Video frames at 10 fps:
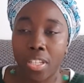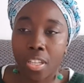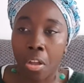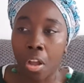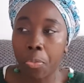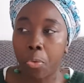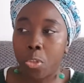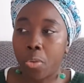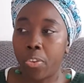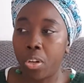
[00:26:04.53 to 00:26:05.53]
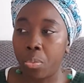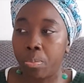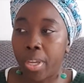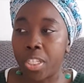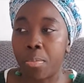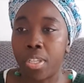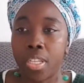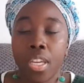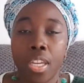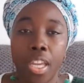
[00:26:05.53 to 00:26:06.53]
that are thought of in amazement,
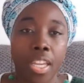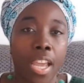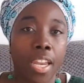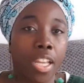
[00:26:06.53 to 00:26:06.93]
again,